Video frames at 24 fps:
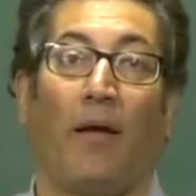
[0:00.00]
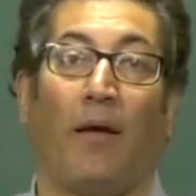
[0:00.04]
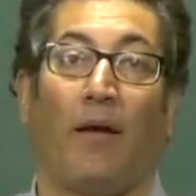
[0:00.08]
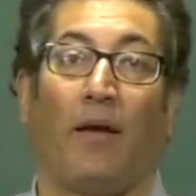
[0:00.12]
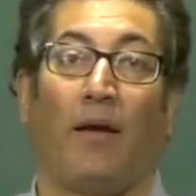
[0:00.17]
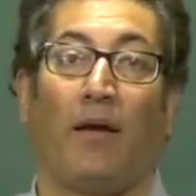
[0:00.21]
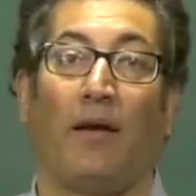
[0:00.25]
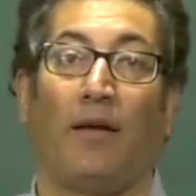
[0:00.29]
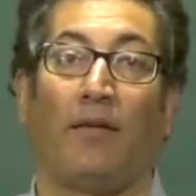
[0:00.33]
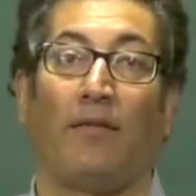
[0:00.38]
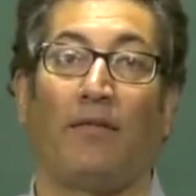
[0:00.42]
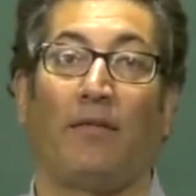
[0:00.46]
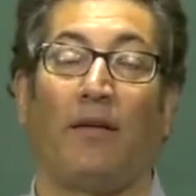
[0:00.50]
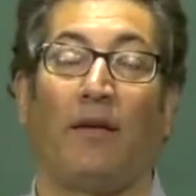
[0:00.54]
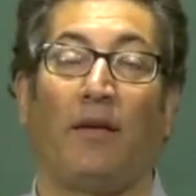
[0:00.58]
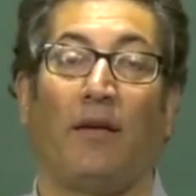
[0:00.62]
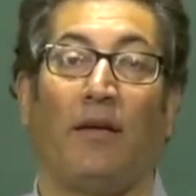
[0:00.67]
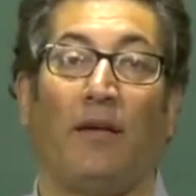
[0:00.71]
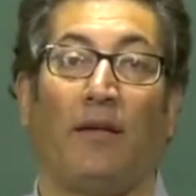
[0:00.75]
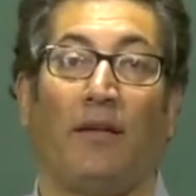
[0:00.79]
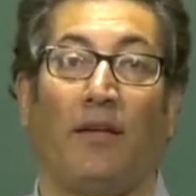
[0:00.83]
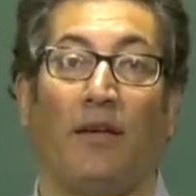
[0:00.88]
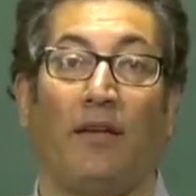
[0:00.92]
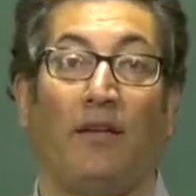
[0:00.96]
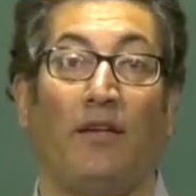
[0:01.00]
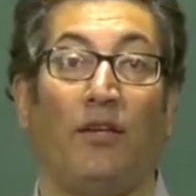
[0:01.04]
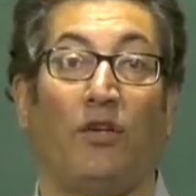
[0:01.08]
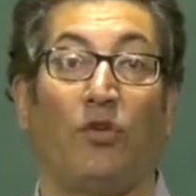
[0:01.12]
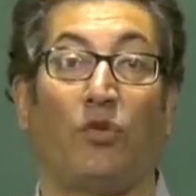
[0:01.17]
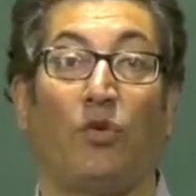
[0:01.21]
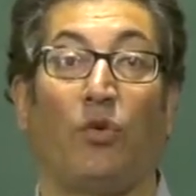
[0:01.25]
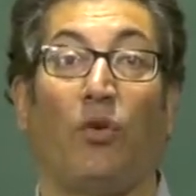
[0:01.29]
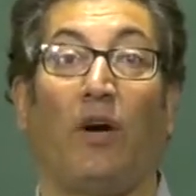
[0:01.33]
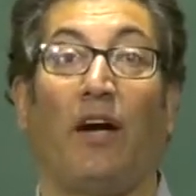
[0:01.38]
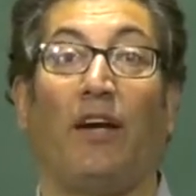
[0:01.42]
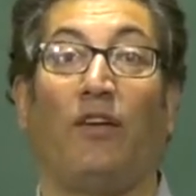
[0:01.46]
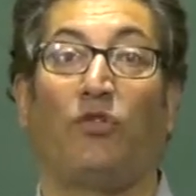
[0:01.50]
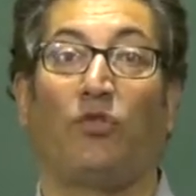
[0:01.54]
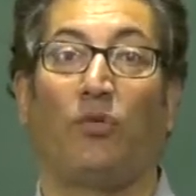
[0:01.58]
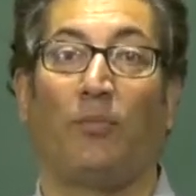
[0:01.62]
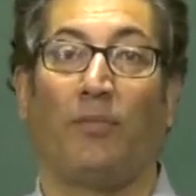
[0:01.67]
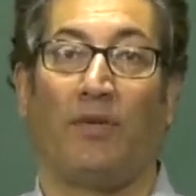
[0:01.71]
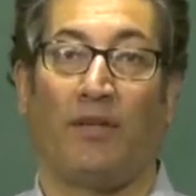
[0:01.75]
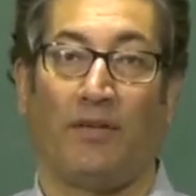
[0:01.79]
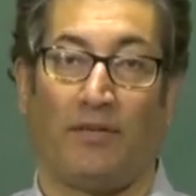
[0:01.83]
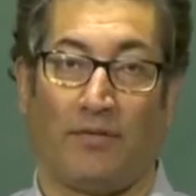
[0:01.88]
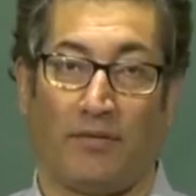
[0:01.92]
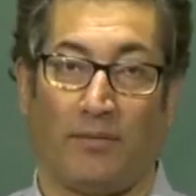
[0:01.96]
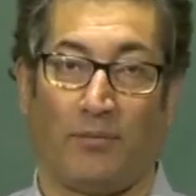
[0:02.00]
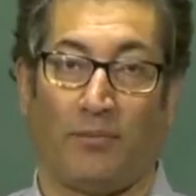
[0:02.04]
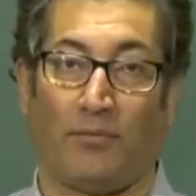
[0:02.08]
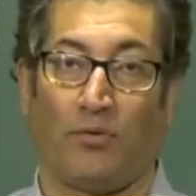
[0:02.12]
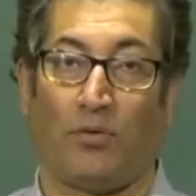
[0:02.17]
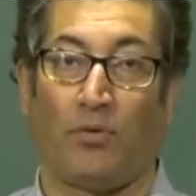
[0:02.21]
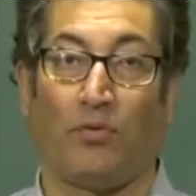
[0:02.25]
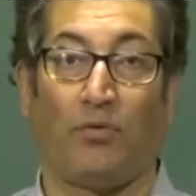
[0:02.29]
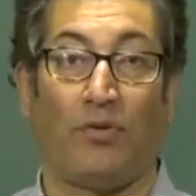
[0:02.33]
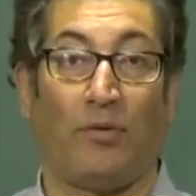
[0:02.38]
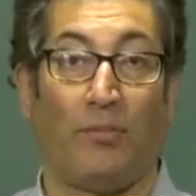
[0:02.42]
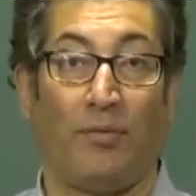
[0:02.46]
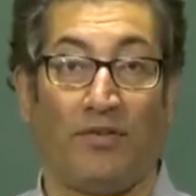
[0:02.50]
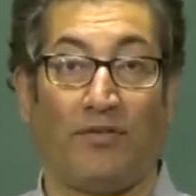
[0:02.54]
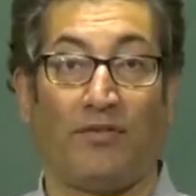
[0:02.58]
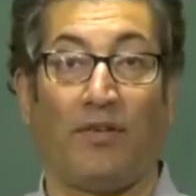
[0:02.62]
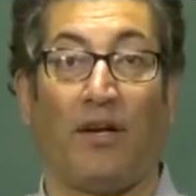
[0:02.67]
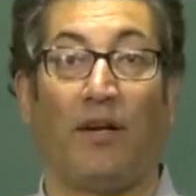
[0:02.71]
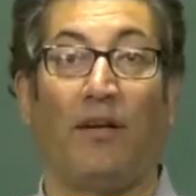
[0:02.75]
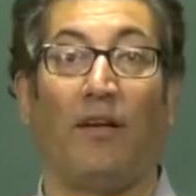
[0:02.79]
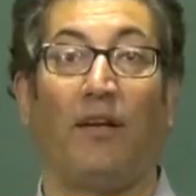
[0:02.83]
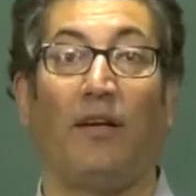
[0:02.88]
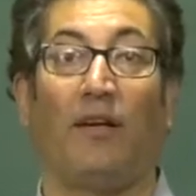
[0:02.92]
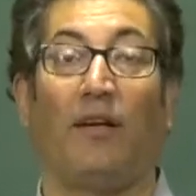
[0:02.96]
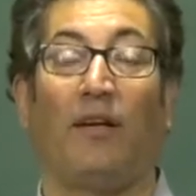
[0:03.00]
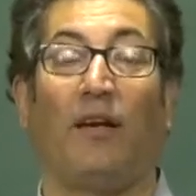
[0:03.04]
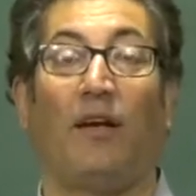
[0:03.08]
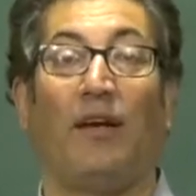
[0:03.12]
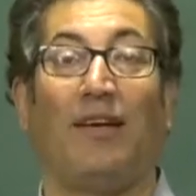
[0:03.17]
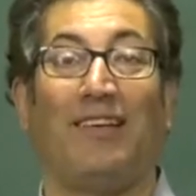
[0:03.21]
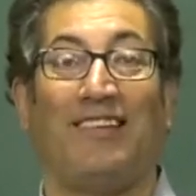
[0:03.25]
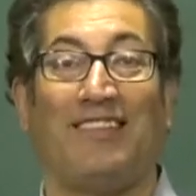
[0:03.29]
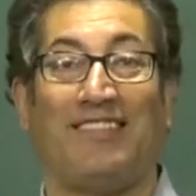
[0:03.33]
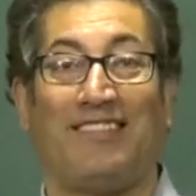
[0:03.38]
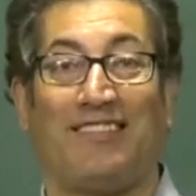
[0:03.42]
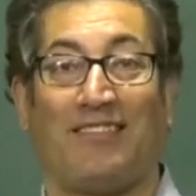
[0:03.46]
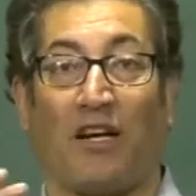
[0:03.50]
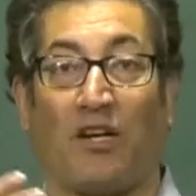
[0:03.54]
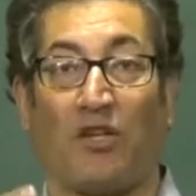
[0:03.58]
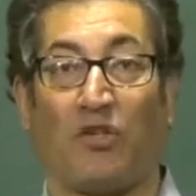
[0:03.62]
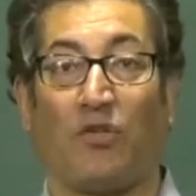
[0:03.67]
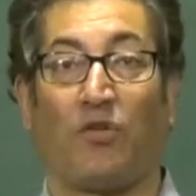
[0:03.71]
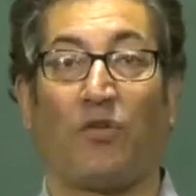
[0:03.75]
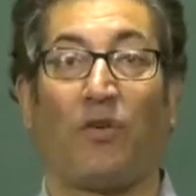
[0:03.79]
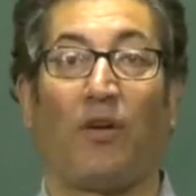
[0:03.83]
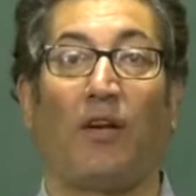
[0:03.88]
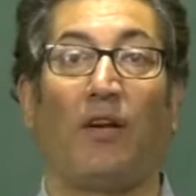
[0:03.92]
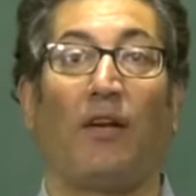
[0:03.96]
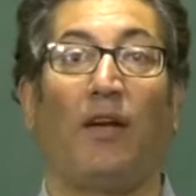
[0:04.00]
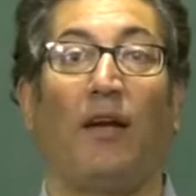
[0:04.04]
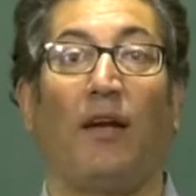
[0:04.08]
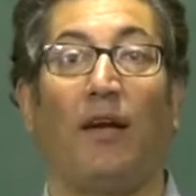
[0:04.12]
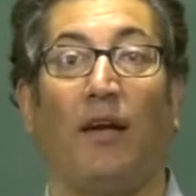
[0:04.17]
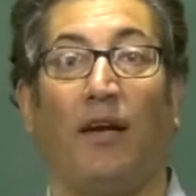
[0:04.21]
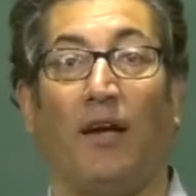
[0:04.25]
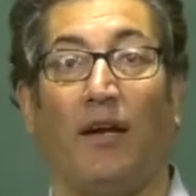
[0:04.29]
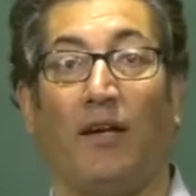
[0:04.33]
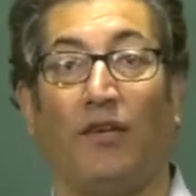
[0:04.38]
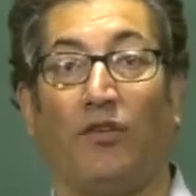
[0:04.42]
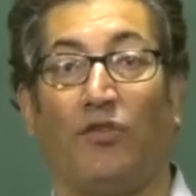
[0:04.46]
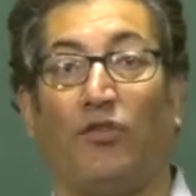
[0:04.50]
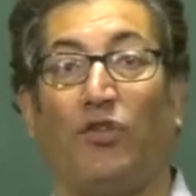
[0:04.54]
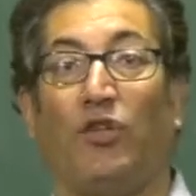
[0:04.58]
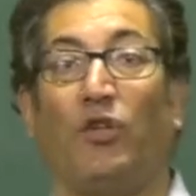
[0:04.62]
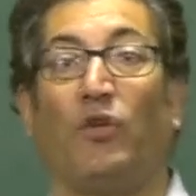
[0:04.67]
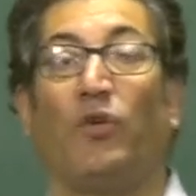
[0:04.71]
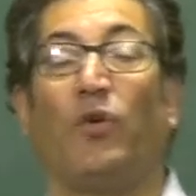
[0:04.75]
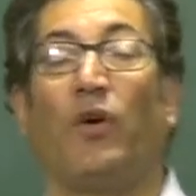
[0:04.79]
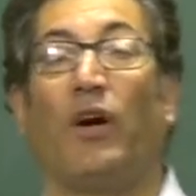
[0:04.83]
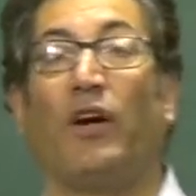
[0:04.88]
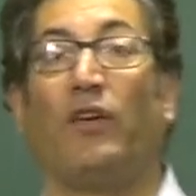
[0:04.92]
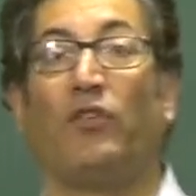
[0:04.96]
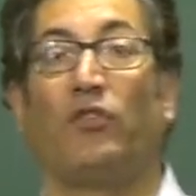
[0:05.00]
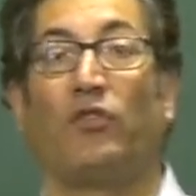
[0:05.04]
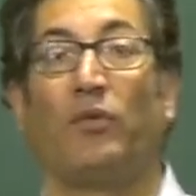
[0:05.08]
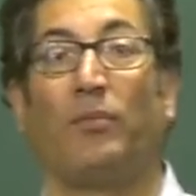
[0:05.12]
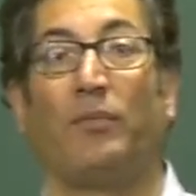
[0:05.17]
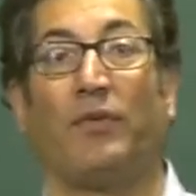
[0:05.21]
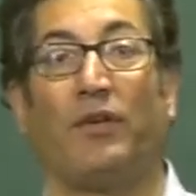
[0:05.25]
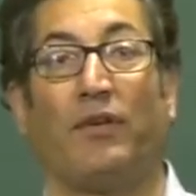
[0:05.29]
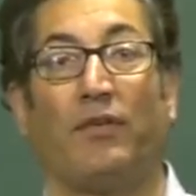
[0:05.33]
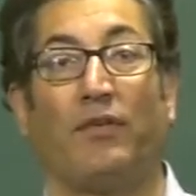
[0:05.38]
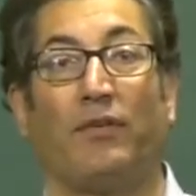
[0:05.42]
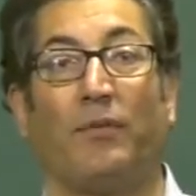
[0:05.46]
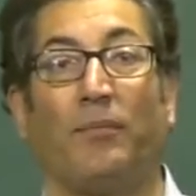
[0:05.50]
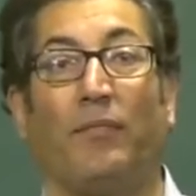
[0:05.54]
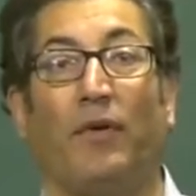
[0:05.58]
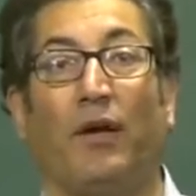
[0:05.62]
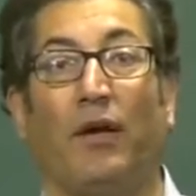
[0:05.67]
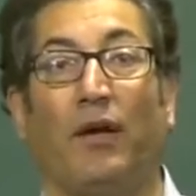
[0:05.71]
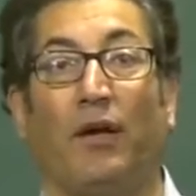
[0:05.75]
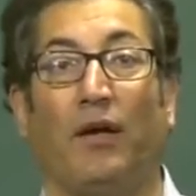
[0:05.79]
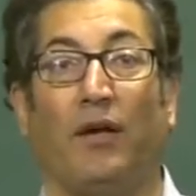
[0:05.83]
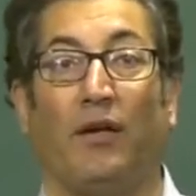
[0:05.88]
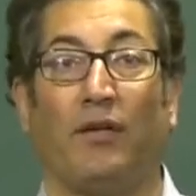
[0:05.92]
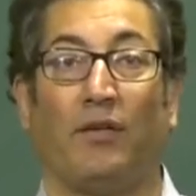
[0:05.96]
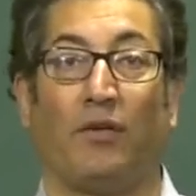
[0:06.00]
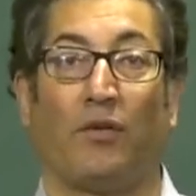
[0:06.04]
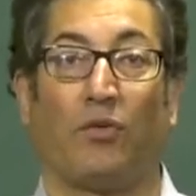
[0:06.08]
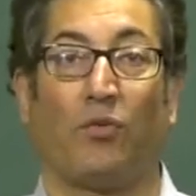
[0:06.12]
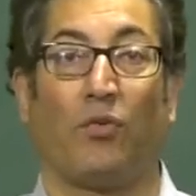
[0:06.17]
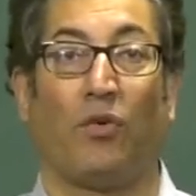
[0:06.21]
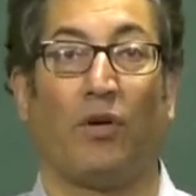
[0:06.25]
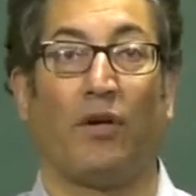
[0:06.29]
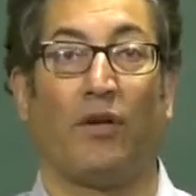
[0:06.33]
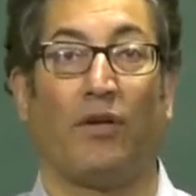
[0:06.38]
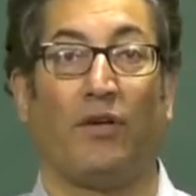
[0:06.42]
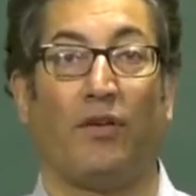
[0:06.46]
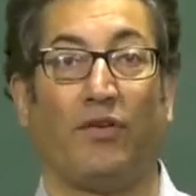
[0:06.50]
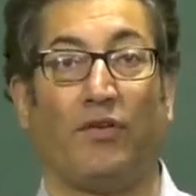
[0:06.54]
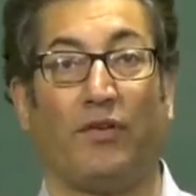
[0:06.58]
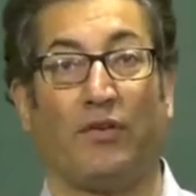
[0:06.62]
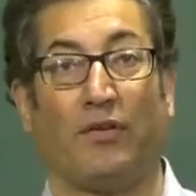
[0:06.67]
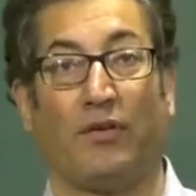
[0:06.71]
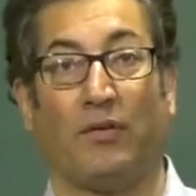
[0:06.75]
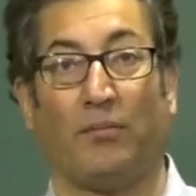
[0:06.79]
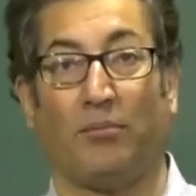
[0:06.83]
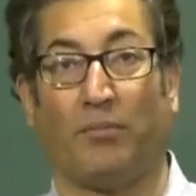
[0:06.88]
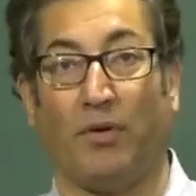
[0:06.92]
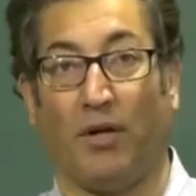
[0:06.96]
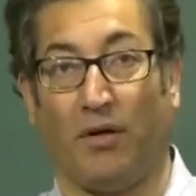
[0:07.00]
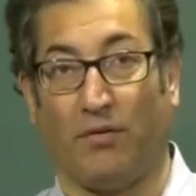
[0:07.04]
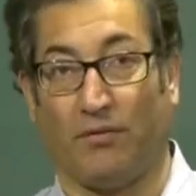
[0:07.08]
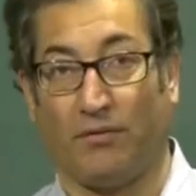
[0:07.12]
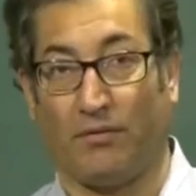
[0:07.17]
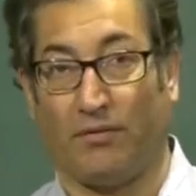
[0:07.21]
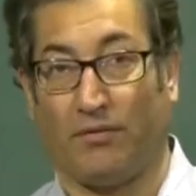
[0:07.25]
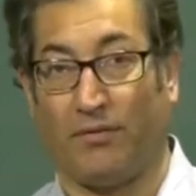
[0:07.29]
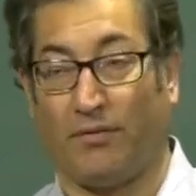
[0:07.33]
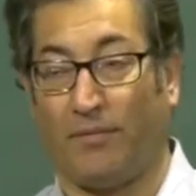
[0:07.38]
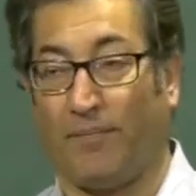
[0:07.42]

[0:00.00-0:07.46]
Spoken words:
is that they show isomerism. So we'll be studying structural and stereoisomerism in the coordination compounds.